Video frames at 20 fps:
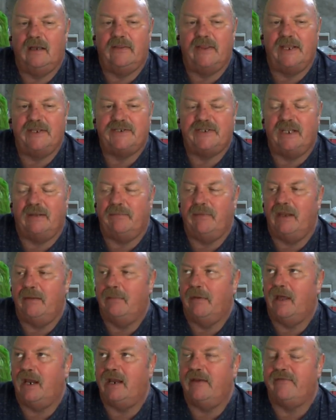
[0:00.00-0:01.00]
they sent me
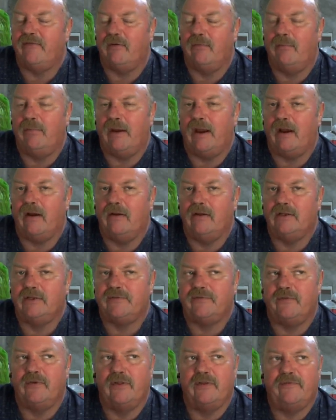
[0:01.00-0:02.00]
money for barrels
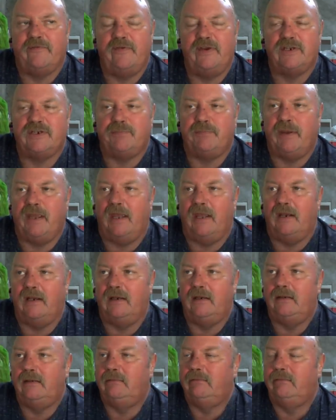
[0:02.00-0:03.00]
for the fish
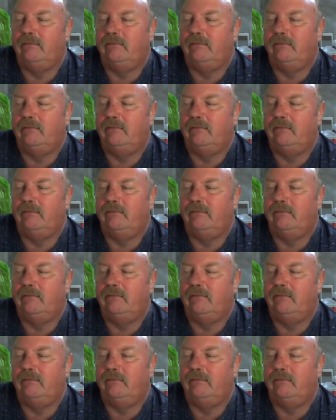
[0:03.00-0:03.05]
pen.